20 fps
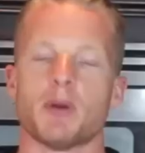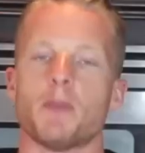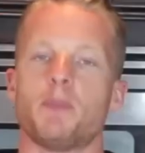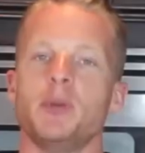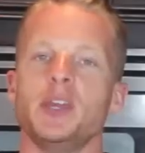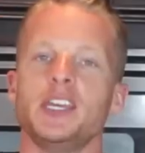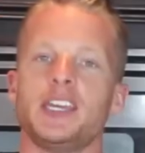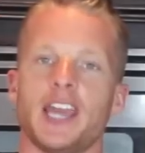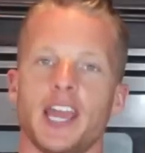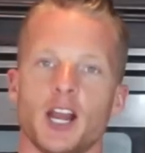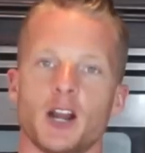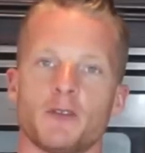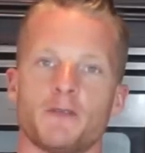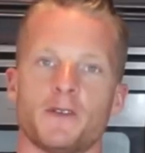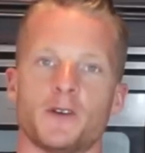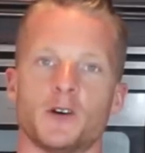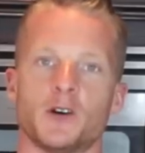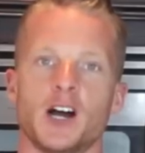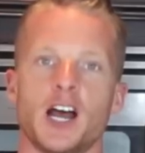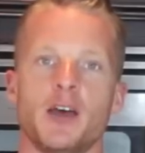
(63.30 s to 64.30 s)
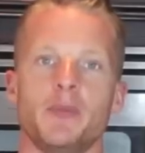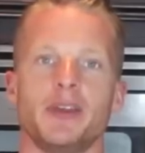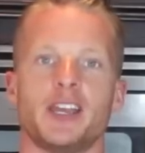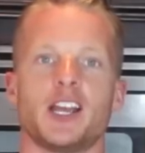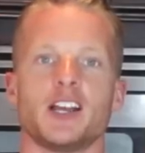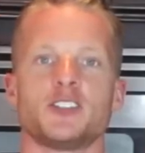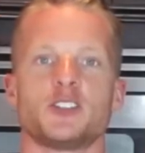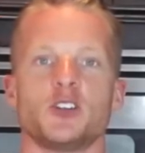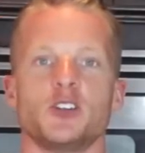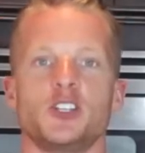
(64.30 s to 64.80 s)
But be careful
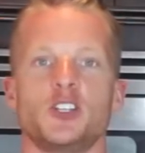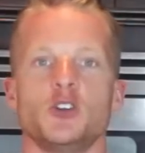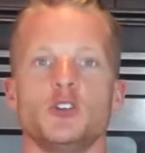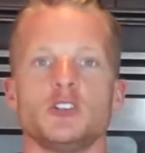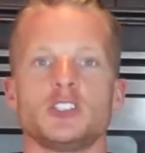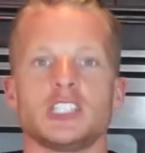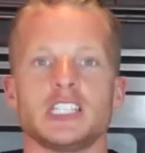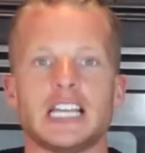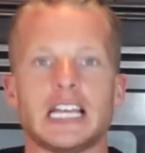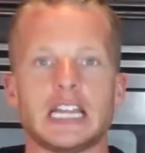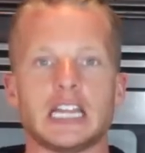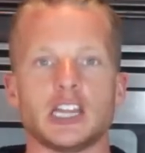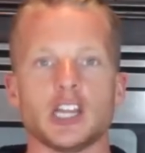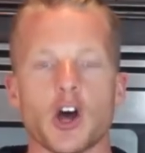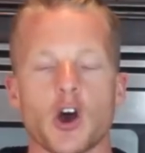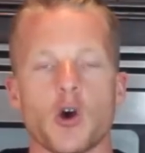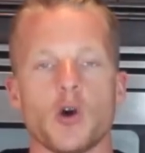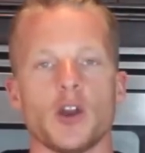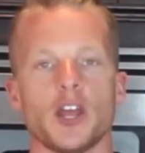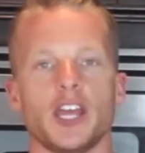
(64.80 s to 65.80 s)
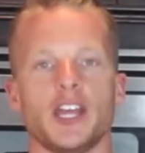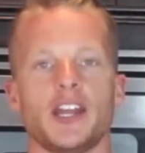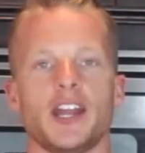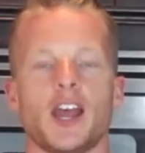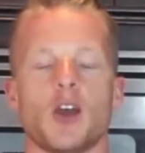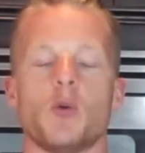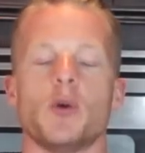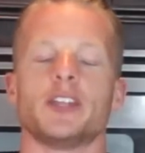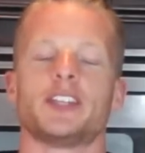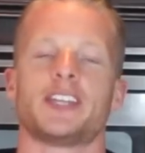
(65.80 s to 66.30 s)
because they're usually loaded
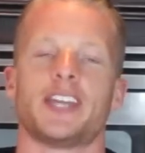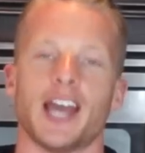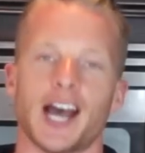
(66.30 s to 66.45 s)
with